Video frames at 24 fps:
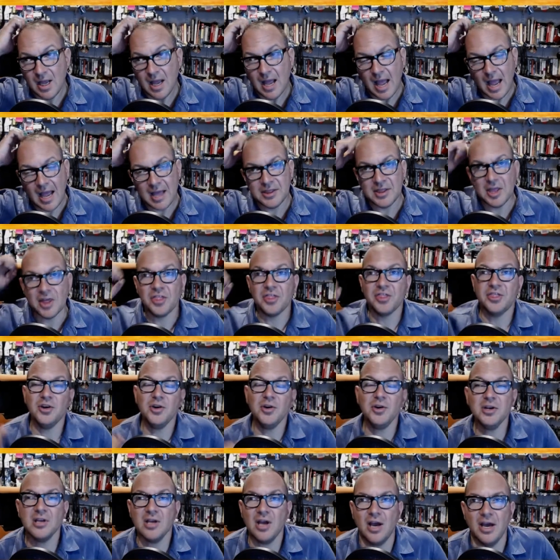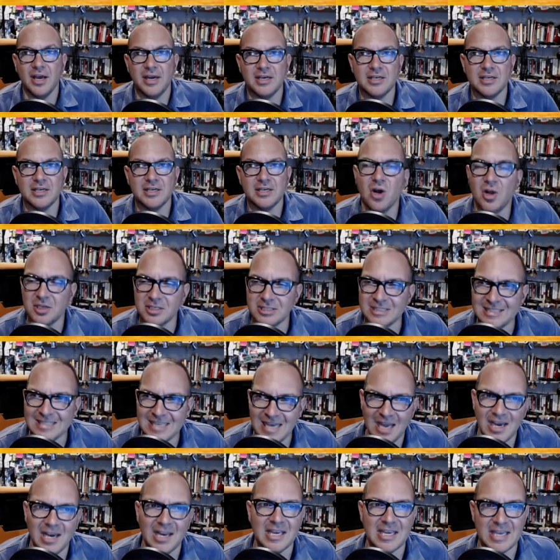And the third kind is called
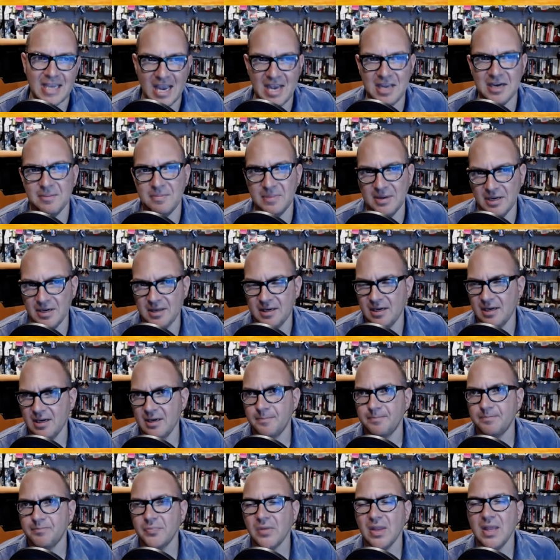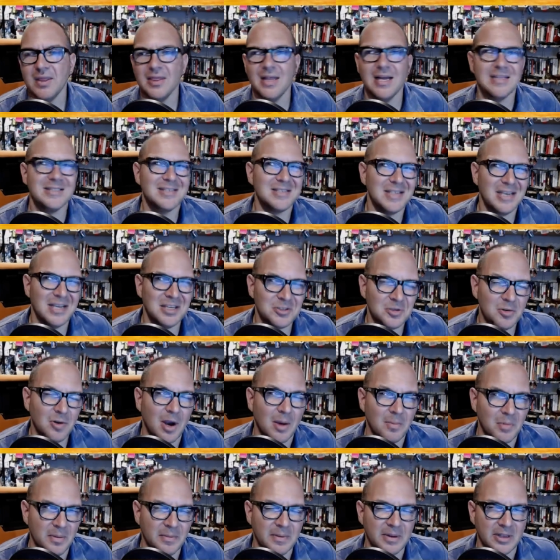delegatability. That's
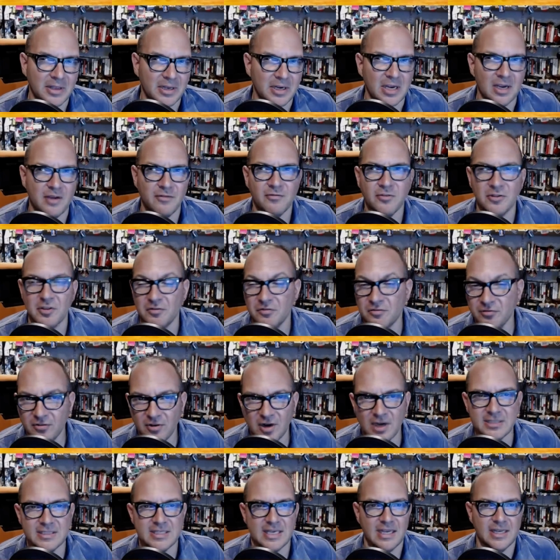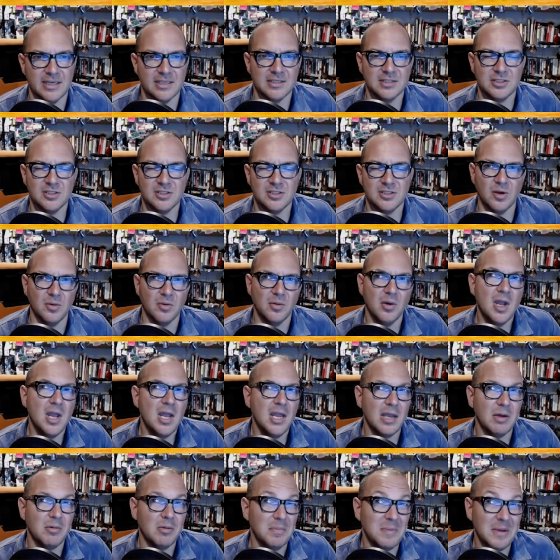interoperability for the front end. So
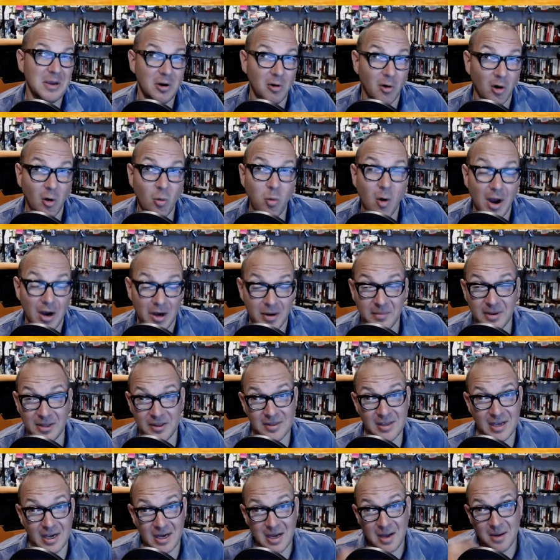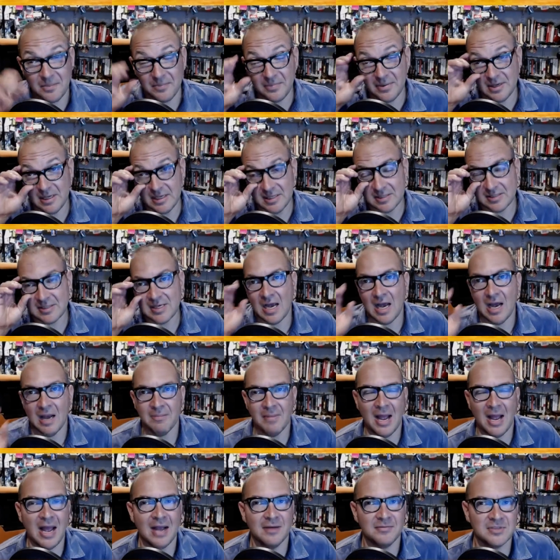it would be a requirement that companies
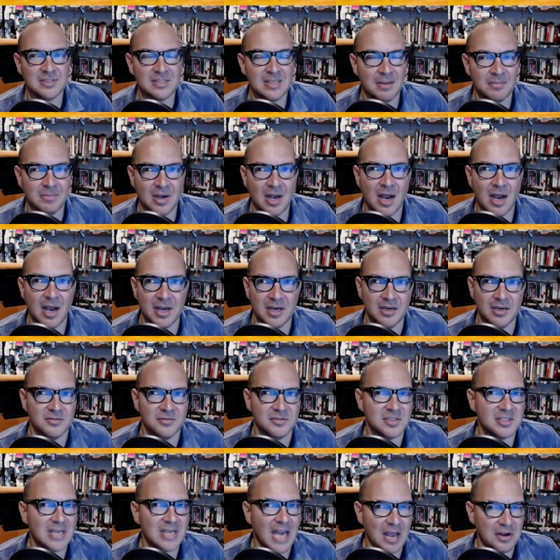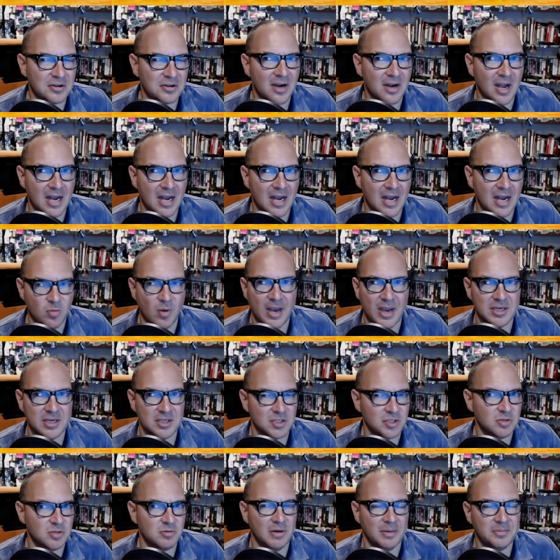have some kind of standardized way to
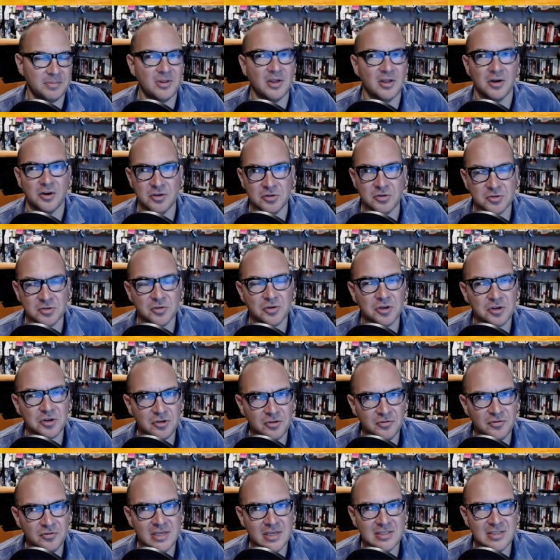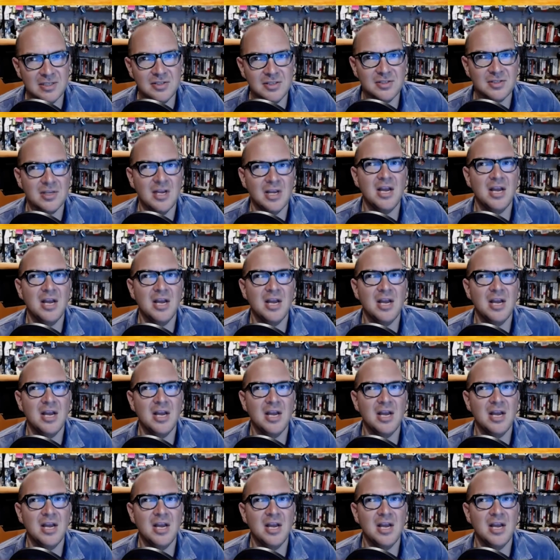script their user interfaces